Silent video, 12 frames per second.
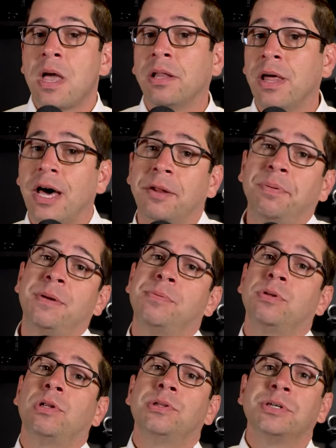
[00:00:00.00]
a lot of
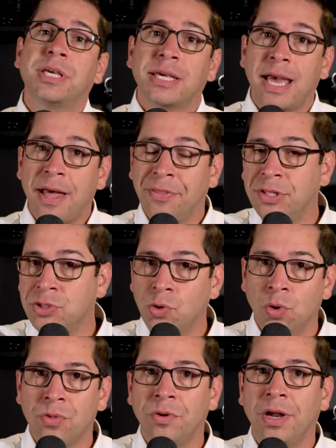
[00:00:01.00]
people are looking at these
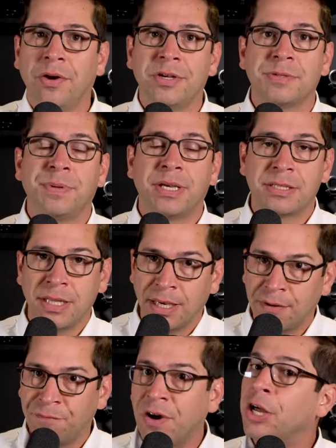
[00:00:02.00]
northern areas because they
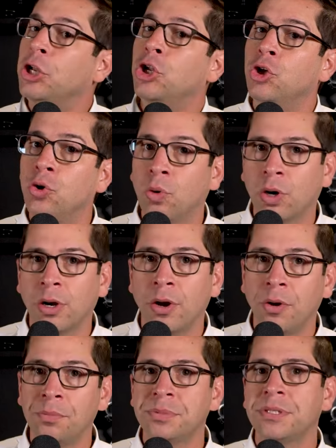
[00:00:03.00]
can find newer
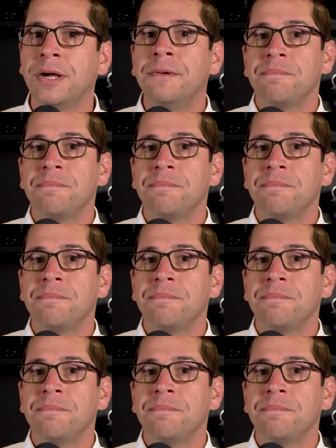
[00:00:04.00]
homes